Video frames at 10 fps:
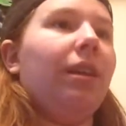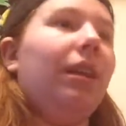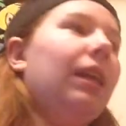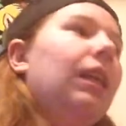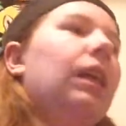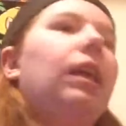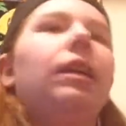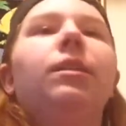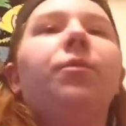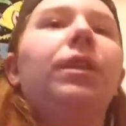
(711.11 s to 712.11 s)
cleaning
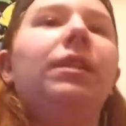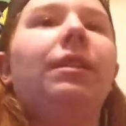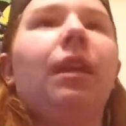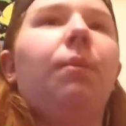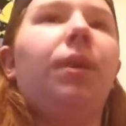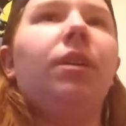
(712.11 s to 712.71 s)
and different things like that,